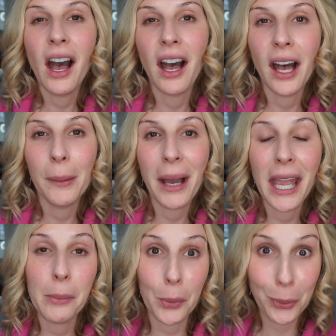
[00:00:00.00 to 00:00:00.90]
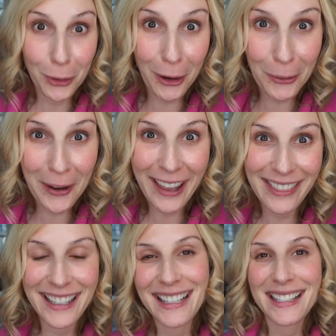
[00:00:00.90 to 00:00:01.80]
I am a pro at
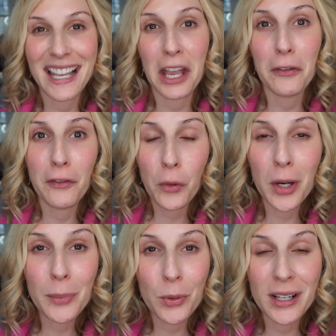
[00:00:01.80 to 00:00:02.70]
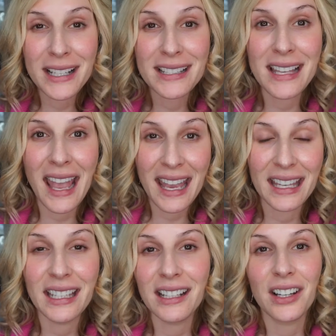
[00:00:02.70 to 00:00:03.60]
this. I have 4 boys,
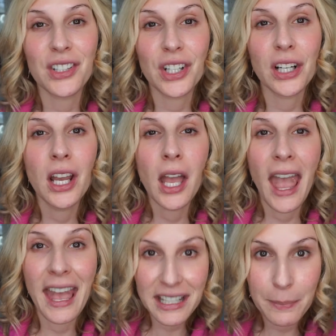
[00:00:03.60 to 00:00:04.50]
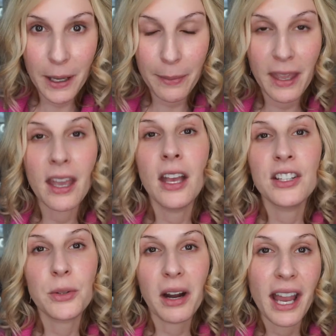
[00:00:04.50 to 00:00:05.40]
8 and under, and a puppy.
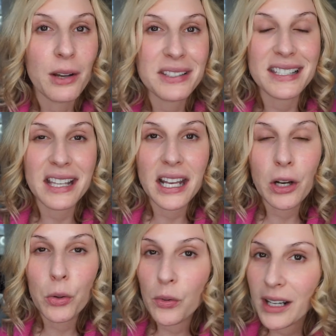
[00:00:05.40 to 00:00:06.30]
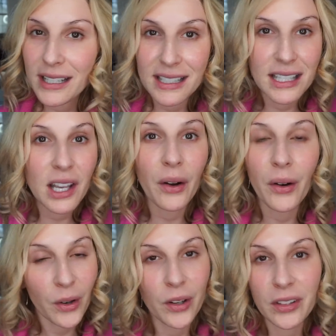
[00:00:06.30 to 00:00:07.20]
So our house is crazy
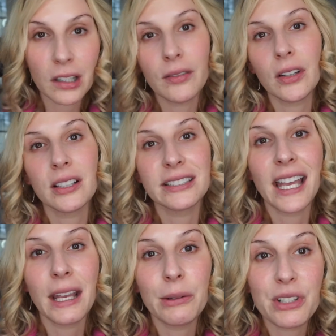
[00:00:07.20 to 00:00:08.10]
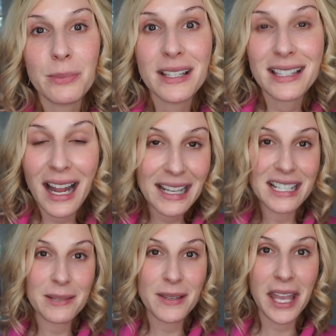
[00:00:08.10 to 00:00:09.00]
all the live long day, which means that I need
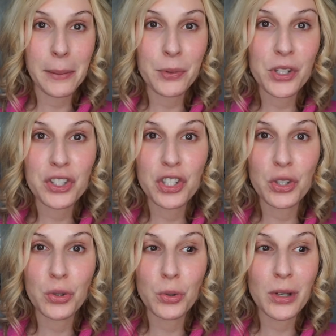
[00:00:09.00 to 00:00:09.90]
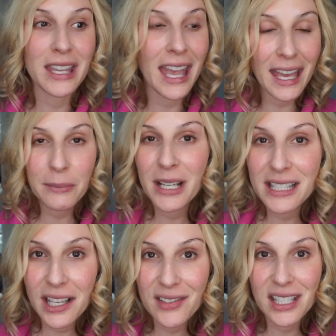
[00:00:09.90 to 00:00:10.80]
to be able to get
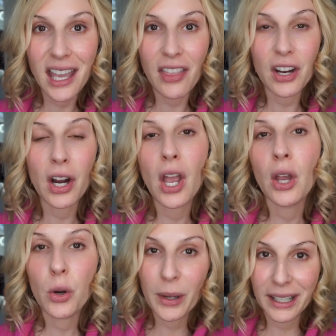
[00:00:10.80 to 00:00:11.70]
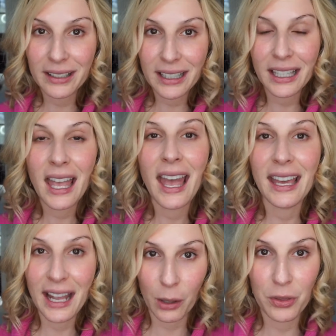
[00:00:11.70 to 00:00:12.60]
myself together quickly
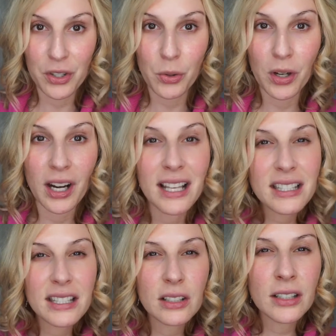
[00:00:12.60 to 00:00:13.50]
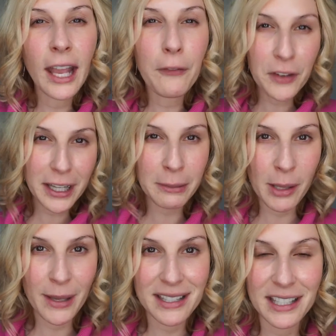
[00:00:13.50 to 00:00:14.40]
and out the door and still feel like my
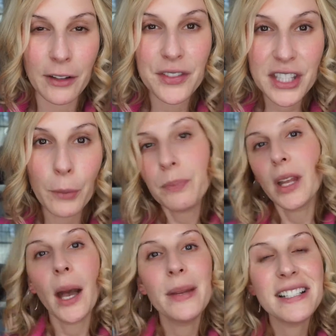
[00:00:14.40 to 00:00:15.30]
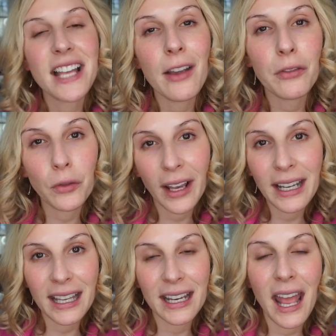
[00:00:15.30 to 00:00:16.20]
best self. So I'm gonna dive right
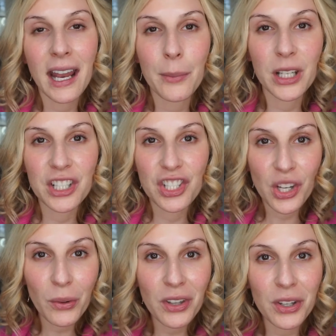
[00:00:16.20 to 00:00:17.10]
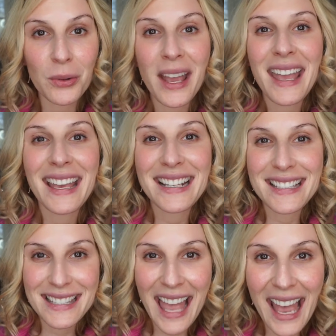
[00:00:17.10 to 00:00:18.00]
in and I'm gonna show you
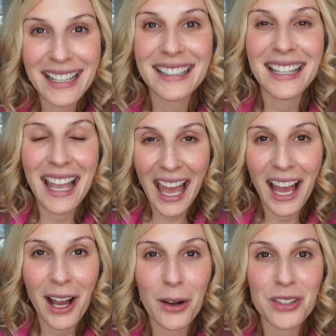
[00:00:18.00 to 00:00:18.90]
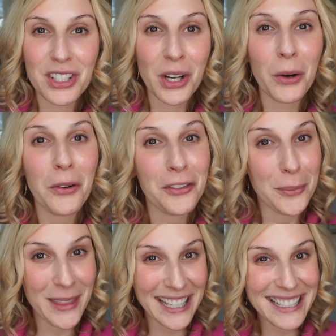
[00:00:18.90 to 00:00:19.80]
exactly how to go
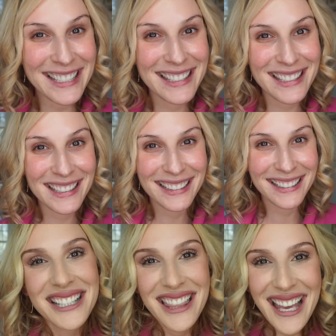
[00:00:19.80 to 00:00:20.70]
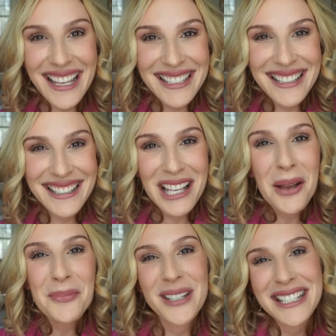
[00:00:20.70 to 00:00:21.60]
from this to this.
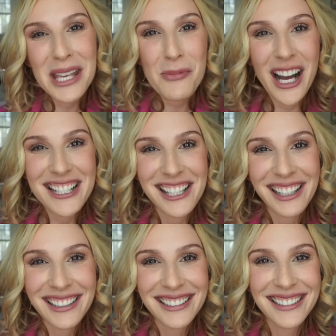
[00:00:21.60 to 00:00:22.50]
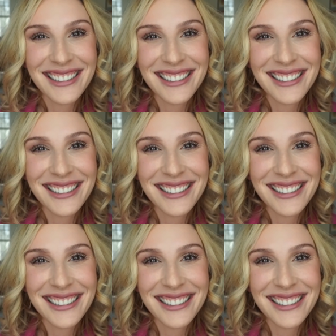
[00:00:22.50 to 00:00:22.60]
Please keep watching.